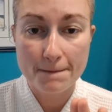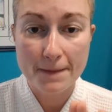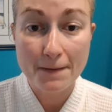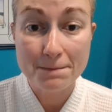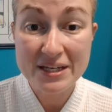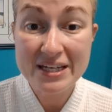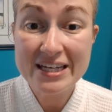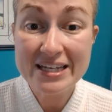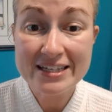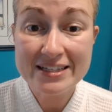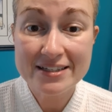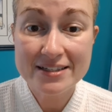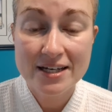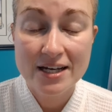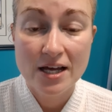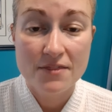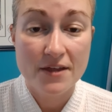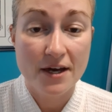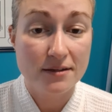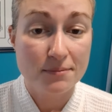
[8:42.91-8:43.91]
bead
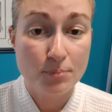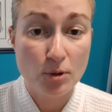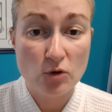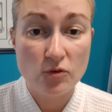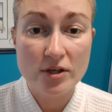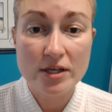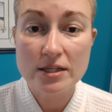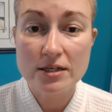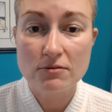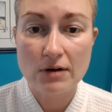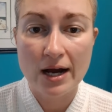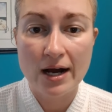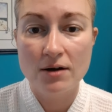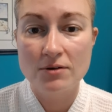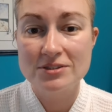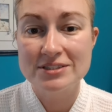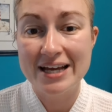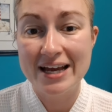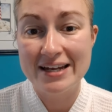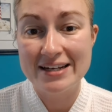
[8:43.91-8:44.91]
that's perfectly
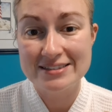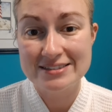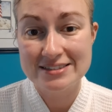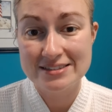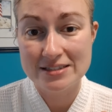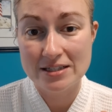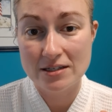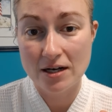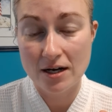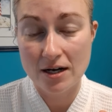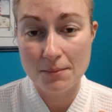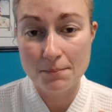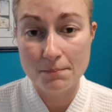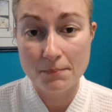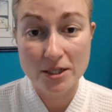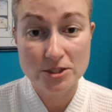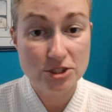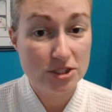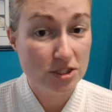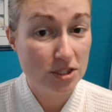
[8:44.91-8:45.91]
round, and it's
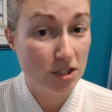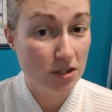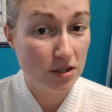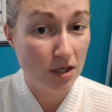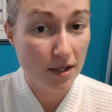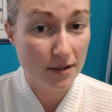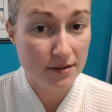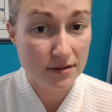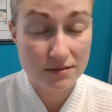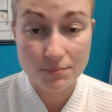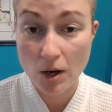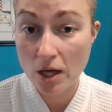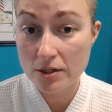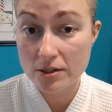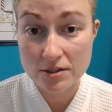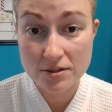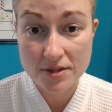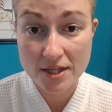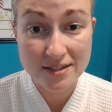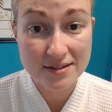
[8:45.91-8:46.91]
much
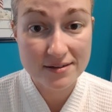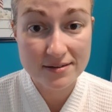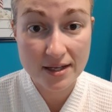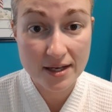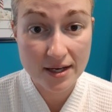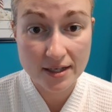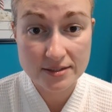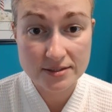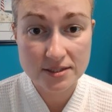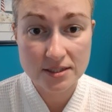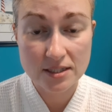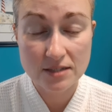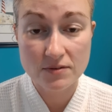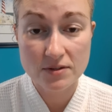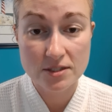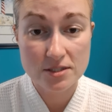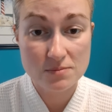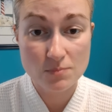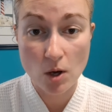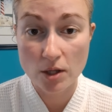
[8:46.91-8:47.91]
smaller than sand, even
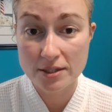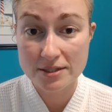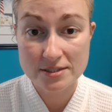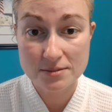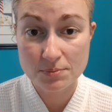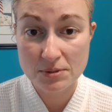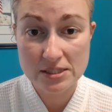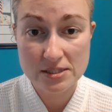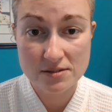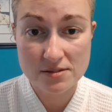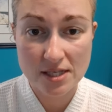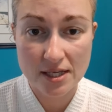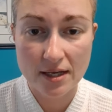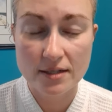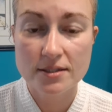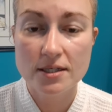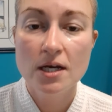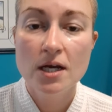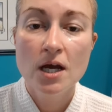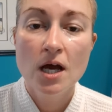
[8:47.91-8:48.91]
the smallest piece of sand.